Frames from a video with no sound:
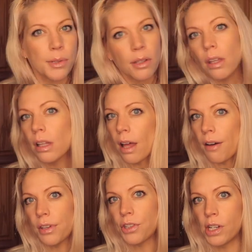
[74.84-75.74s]
absolutely
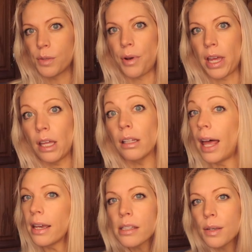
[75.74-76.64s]
love that she's bringing
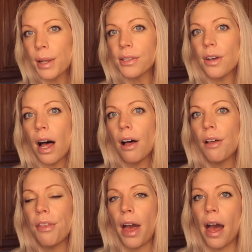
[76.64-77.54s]
light to mental
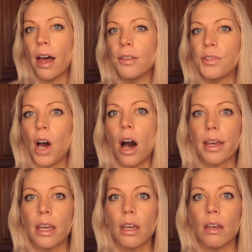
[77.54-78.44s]
health and
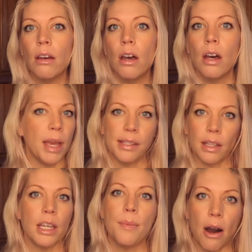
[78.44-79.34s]
talking
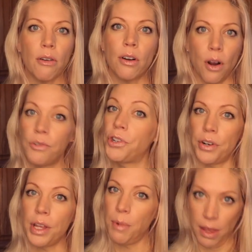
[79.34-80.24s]
basically about her own
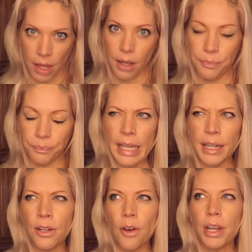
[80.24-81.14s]
journey with it.
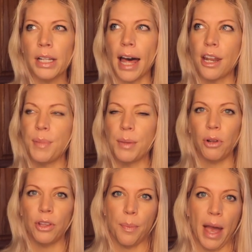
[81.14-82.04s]
And I know that a lot of
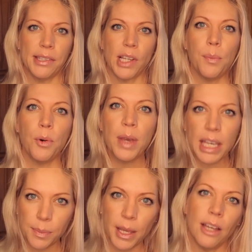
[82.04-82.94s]
people in the past couple
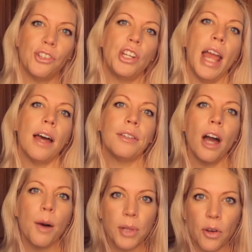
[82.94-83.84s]
weeks, because she hasn't
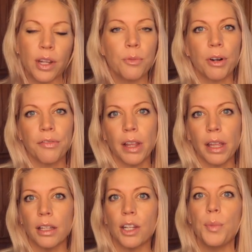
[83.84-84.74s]
uploaded, were
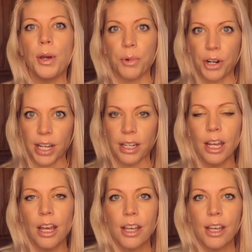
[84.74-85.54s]
feeling a little bit worried.